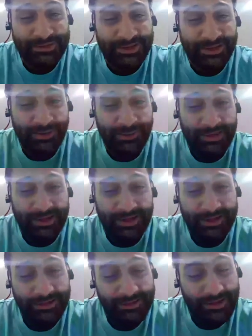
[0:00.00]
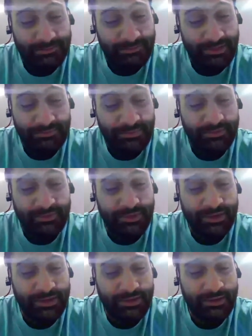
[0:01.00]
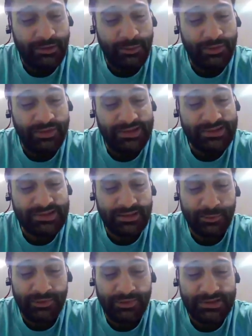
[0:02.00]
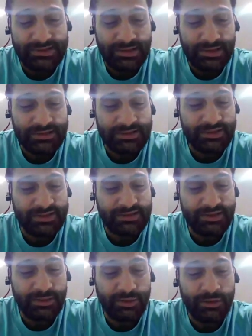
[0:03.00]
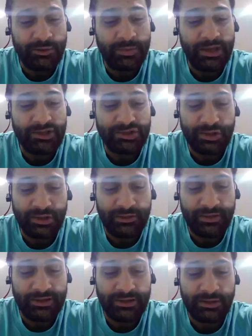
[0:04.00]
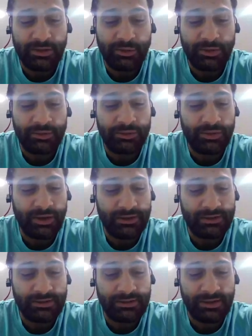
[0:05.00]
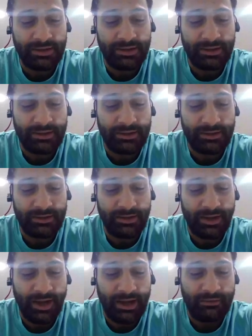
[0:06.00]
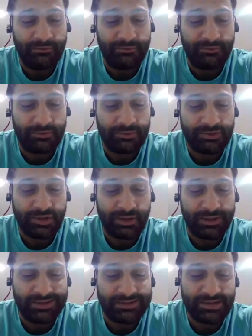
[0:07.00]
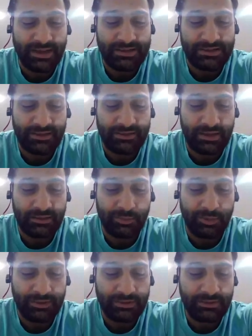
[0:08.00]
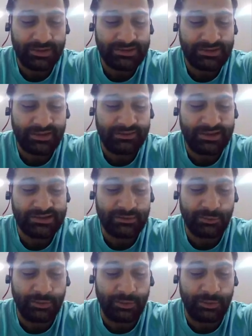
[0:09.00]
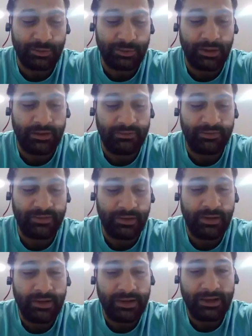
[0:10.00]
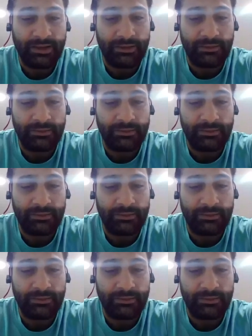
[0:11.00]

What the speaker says: gonna be like. Yeah, but you know, with these things, just you make sure that you do not have drunken sex at that point. That's the where everything like